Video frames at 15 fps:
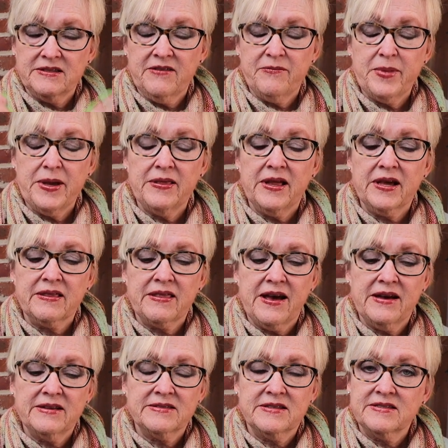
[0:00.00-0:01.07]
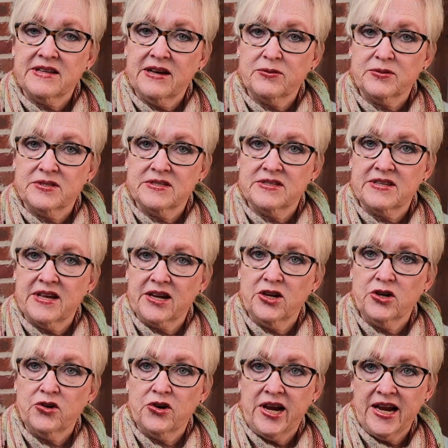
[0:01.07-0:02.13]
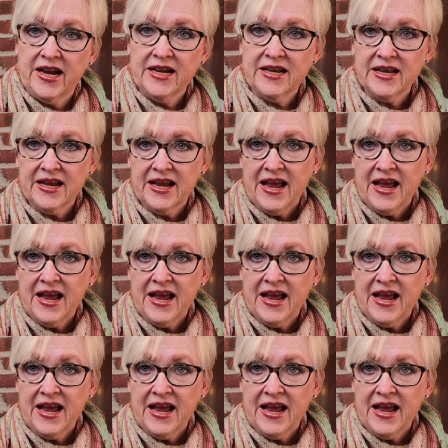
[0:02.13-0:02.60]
I've been like that since I was in second grade.